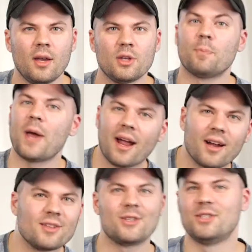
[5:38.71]
Your
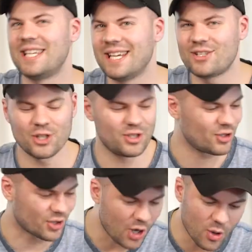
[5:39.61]
parents, your teachers,
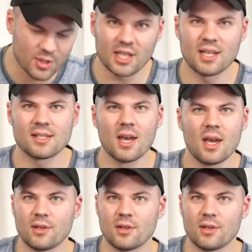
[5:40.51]
your coaches,